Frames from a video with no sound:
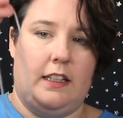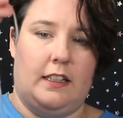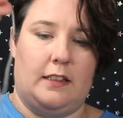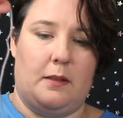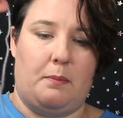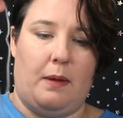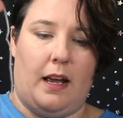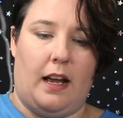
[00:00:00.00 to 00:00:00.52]

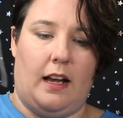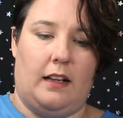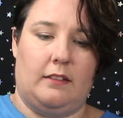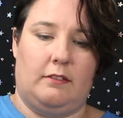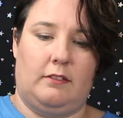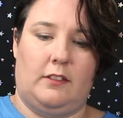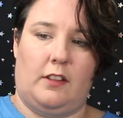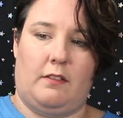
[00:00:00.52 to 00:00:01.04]
It's
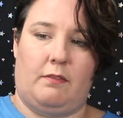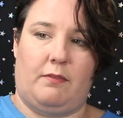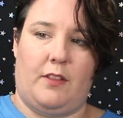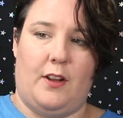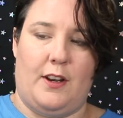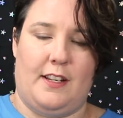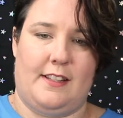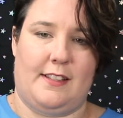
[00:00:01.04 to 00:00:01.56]
about
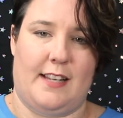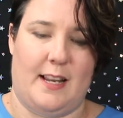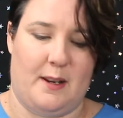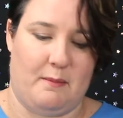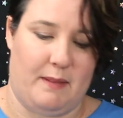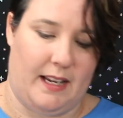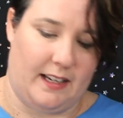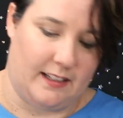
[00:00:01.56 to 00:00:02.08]
30
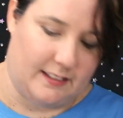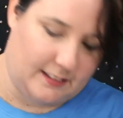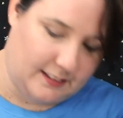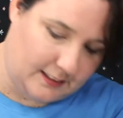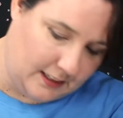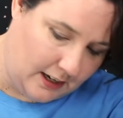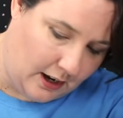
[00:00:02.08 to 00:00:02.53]
centimeters.